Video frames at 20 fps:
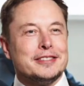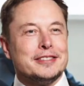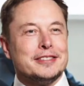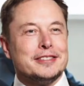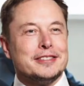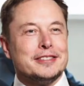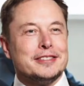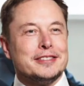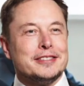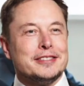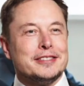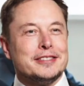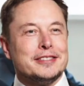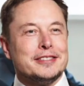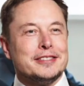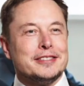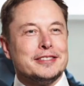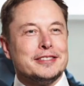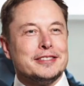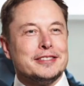
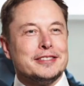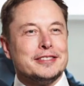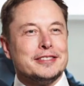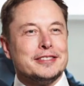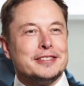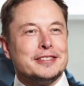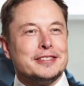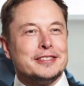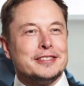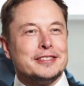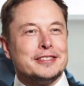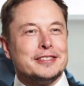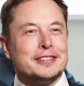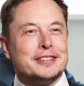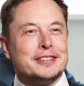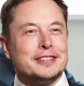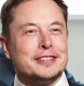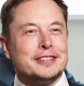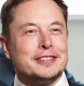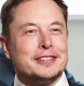
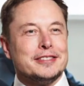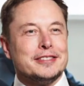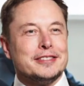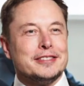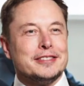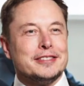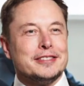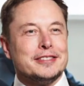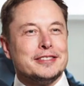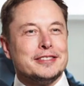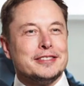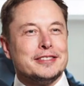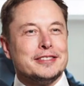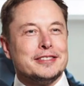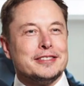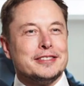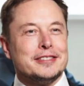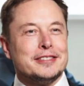(no one is talking)